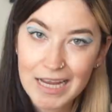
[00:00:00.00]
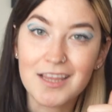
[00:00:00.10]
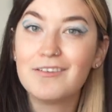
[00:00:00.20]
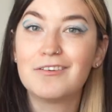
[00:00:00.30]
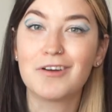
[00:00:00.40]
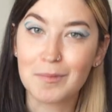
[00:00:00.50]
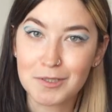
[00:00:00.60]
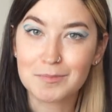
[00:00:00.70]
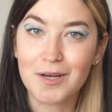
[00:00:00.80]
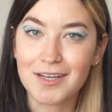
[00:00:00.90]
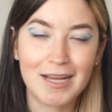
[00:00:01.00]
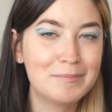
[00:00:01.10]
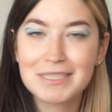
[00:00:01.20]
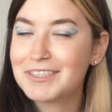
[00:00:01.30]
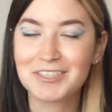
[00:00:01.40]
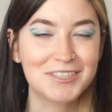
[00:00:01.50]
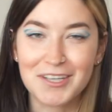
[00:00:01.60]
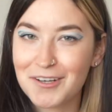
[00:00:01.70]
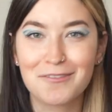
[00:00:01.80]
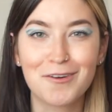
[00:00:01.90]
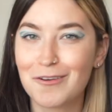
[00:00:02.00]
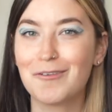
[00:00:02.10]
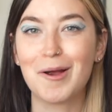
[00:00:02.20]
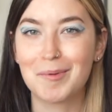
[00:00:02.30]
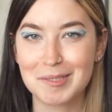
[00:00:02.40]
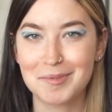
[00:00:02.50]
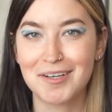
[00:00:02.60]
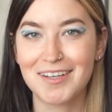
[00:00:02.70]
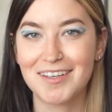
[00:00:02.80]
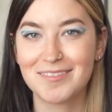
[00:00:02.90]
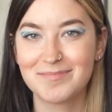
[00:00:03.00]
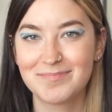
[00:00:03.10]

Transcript: I love a farmers market. I'm such a sucker for a farmers market.